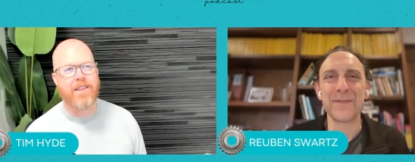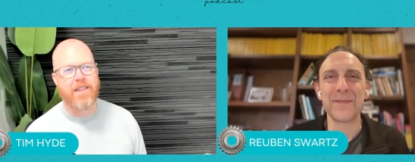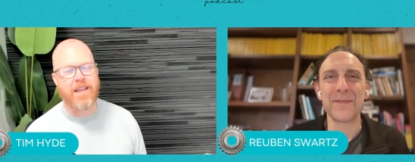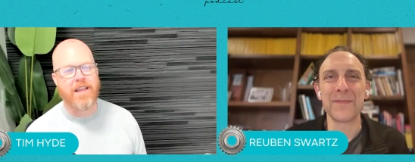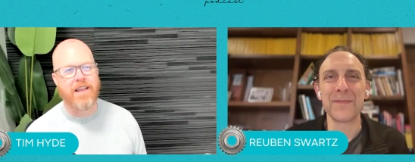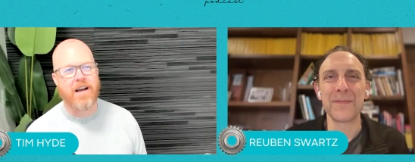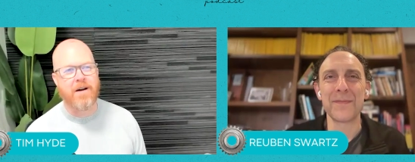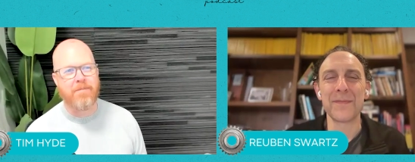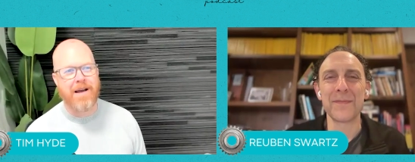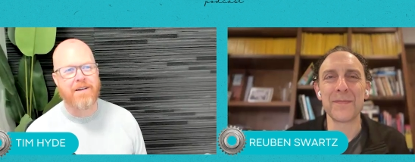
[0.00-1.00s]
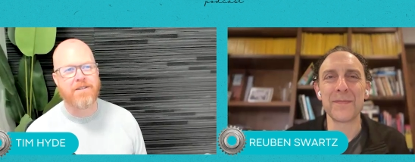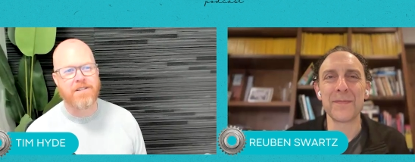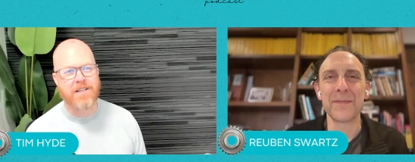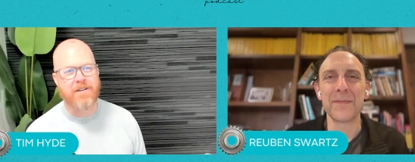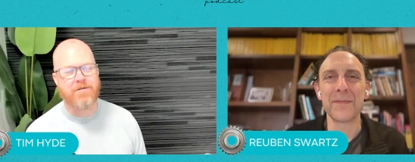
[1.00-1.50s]
Speaker 1: thing about
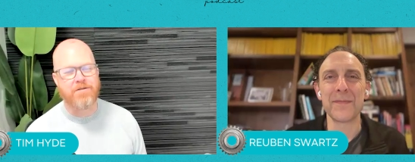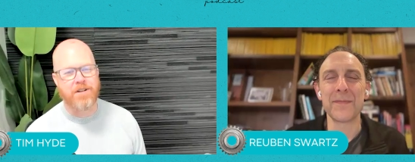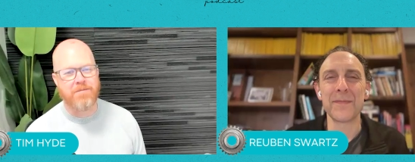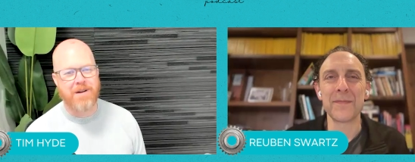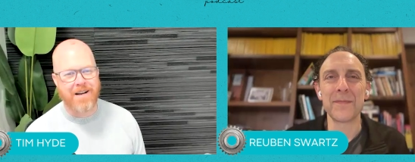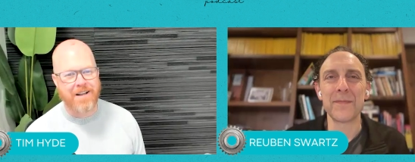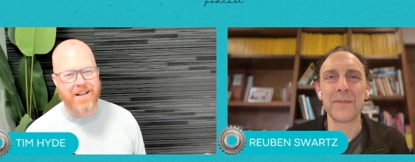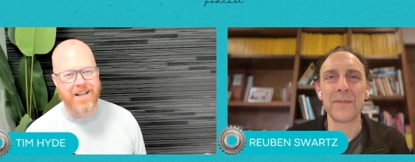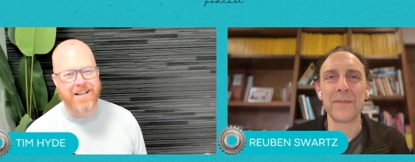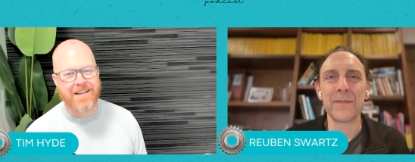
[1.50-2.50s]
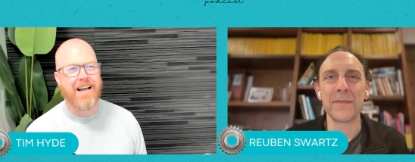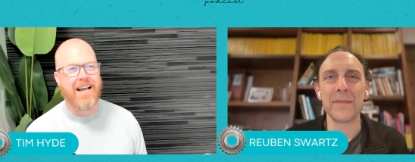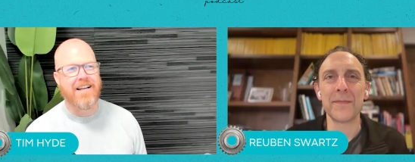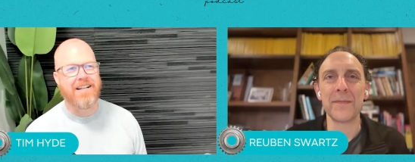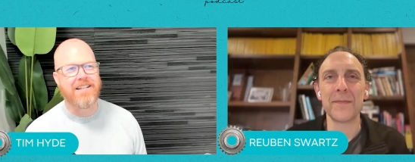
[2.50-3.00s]
sales and marketing
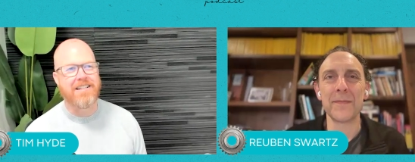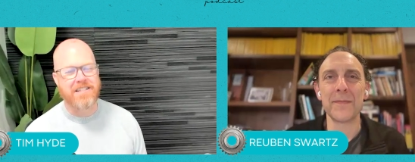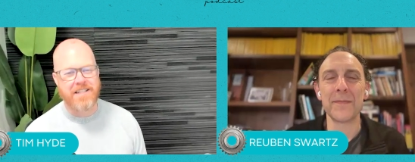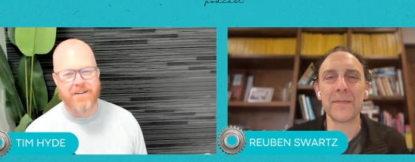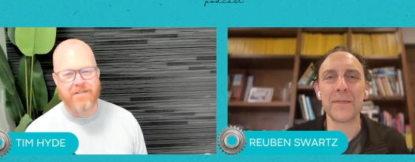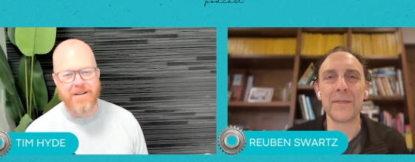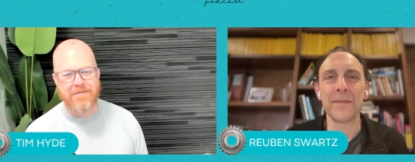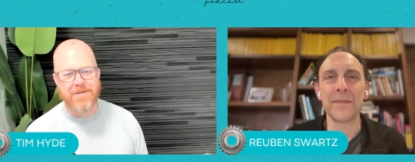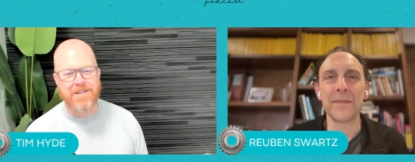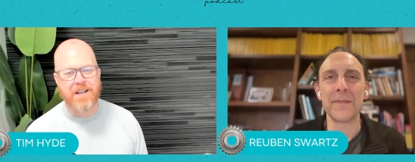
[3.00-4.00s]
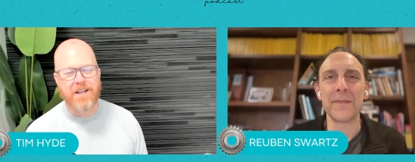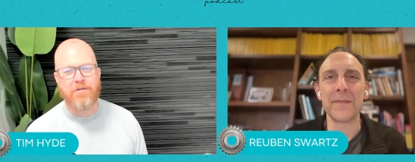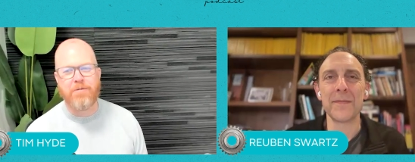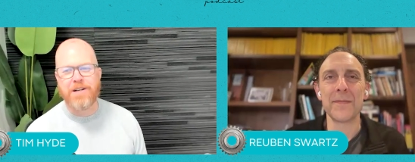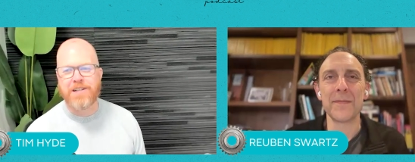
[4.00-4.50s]
and CRMs that
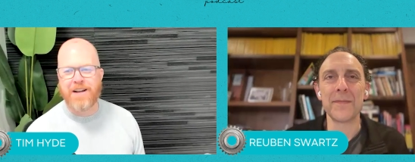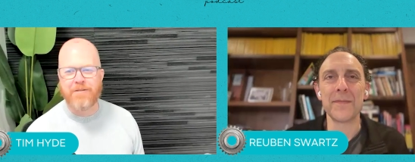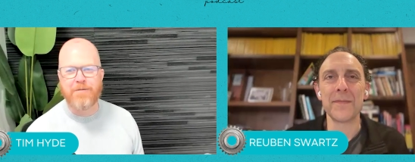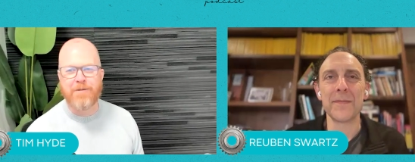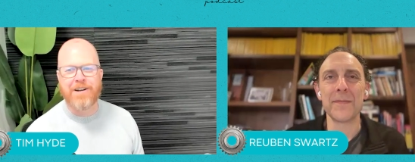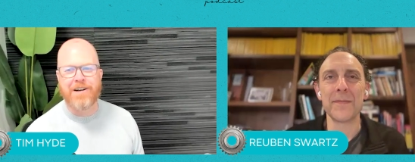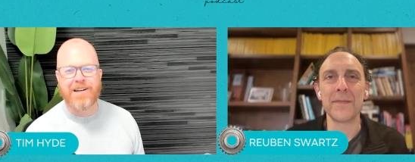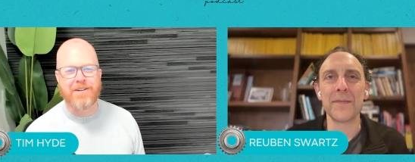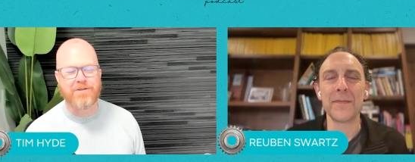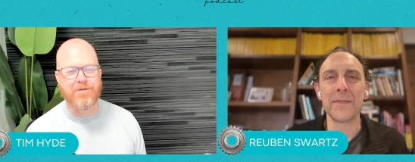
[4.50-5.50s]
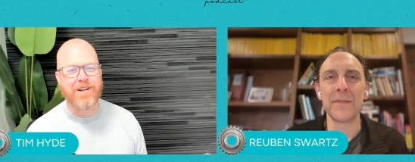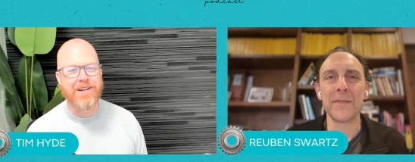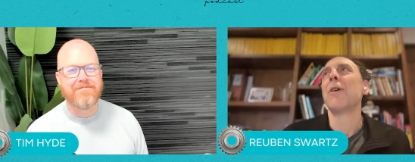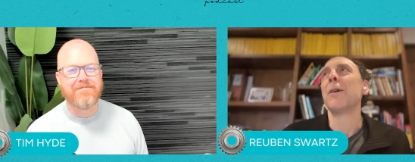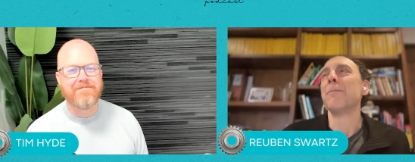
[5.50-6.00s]
you wish everyone understood?
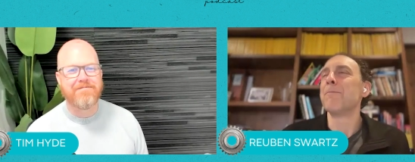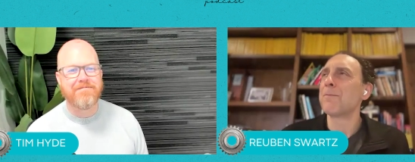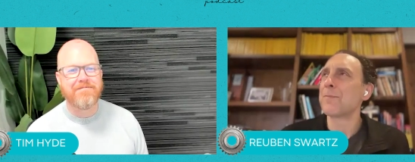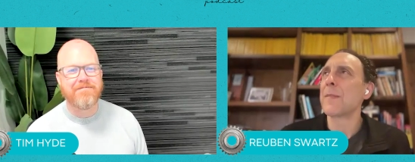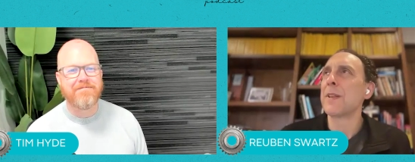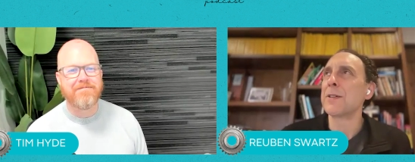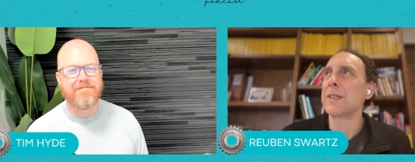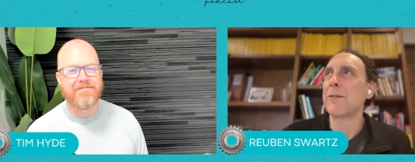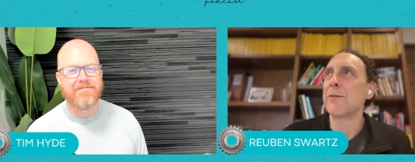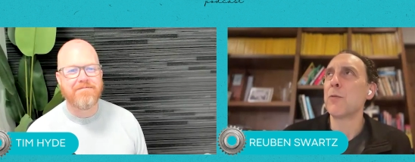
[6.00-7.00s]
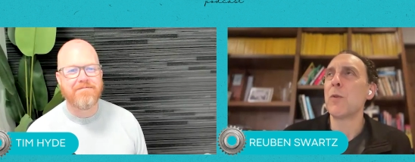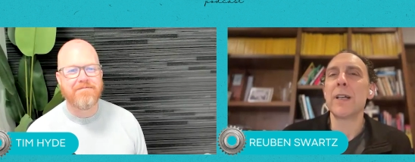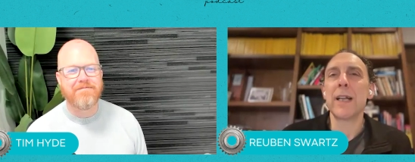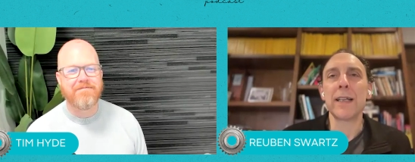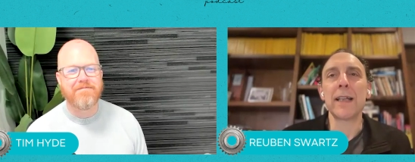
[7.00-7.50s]
Speaker 2: Well, there's
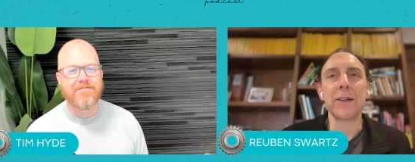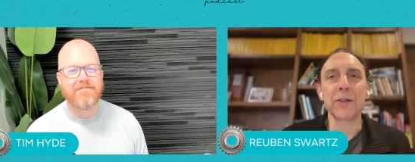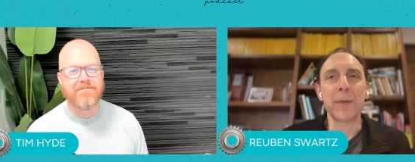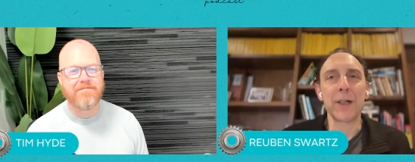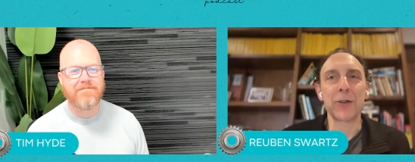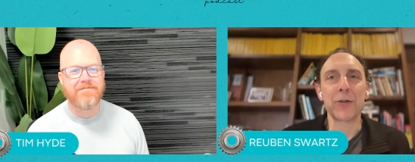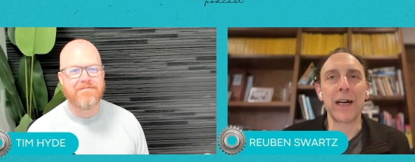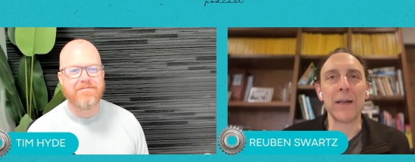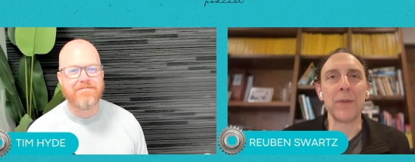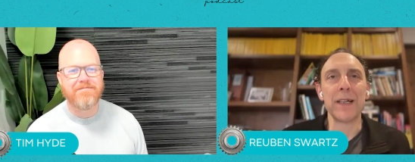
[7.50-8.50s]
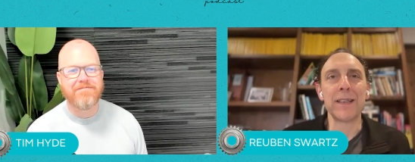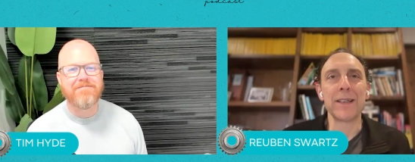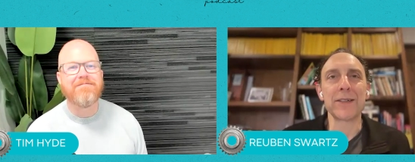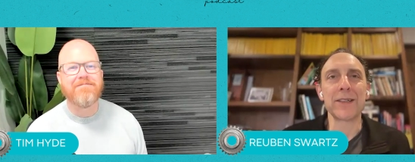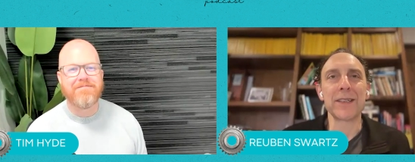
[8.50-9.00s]
everyone and then there's my tribe
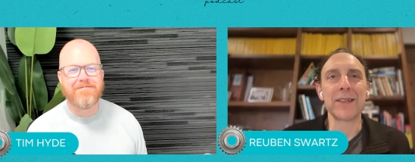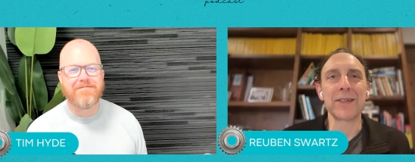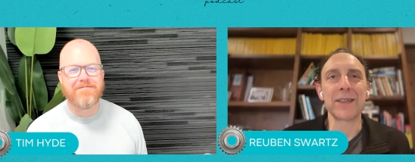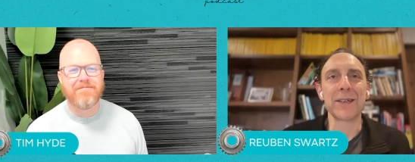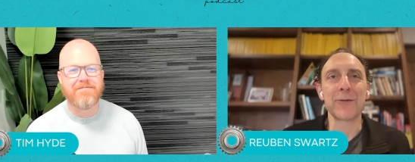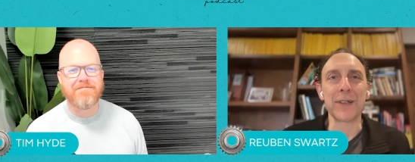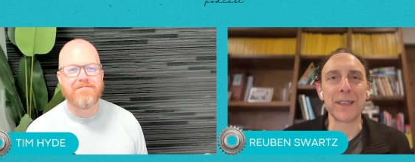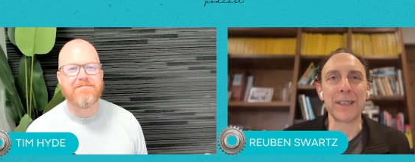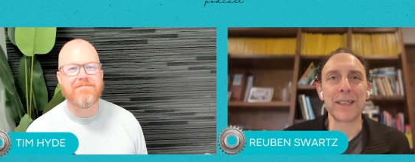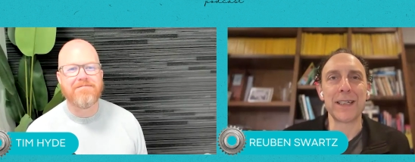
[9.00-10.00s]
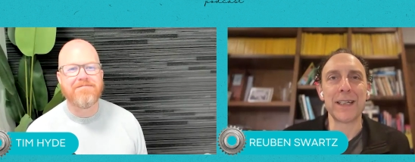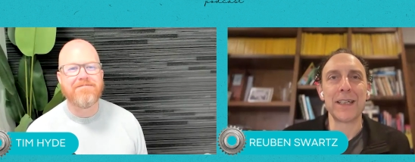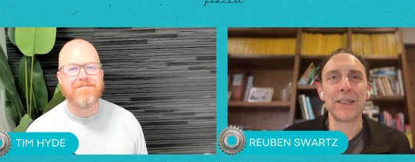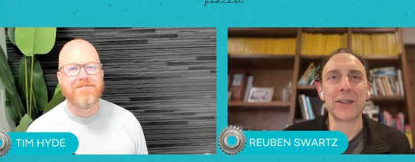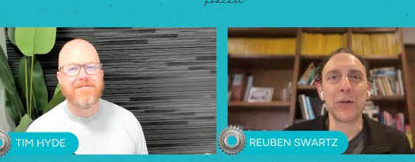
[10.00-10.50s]
and there's there's a difference.
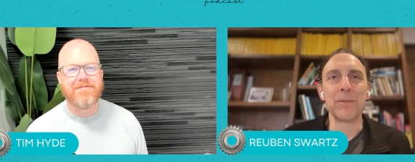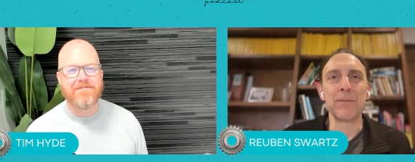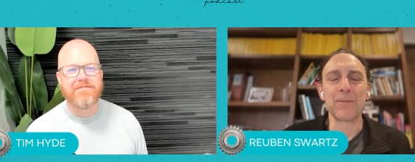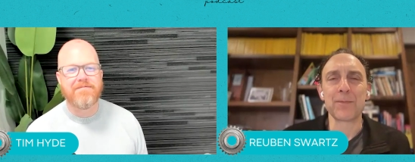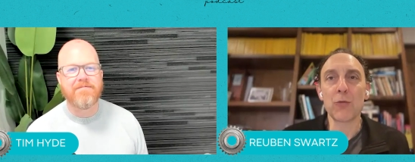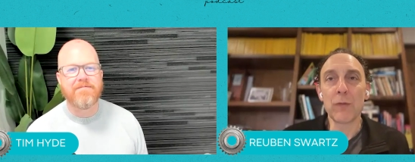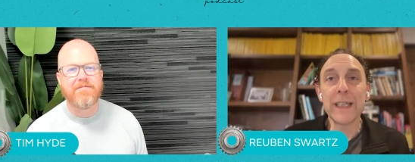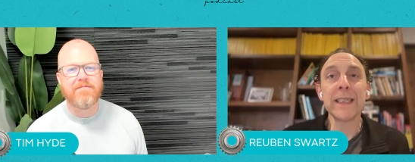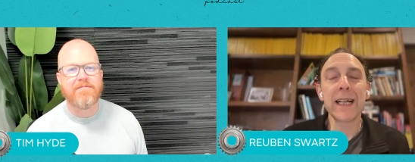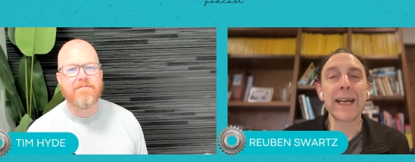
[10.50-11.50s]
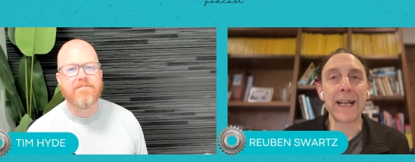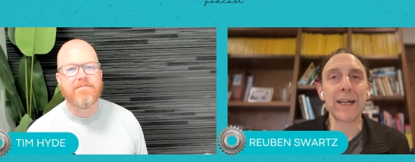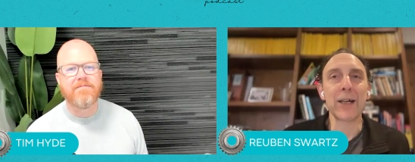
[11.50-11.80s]
So the reason I